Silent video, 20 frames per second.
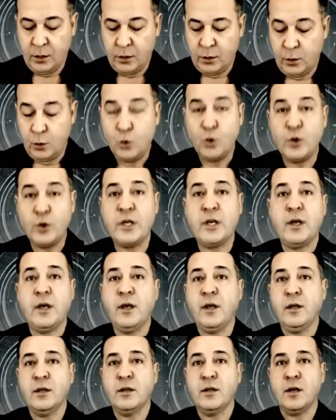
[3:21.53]

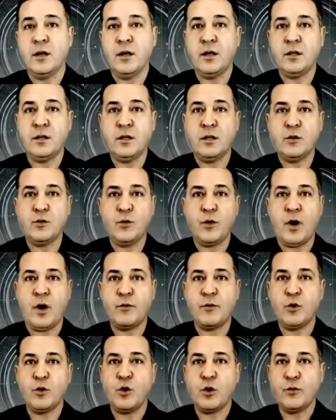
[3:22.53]
Luigi, Ethan, are
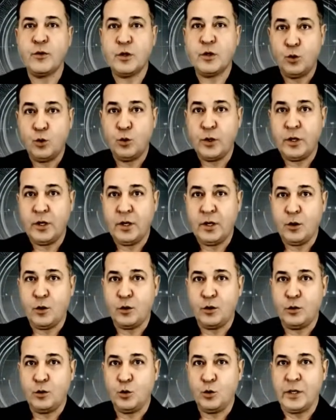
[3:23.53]
we going with Luigi
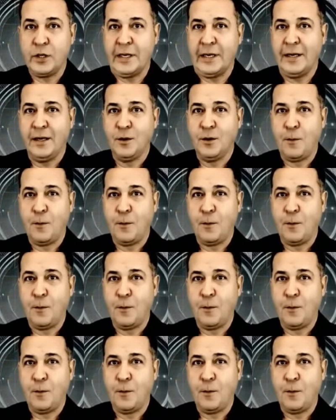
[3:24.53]
or Luigi?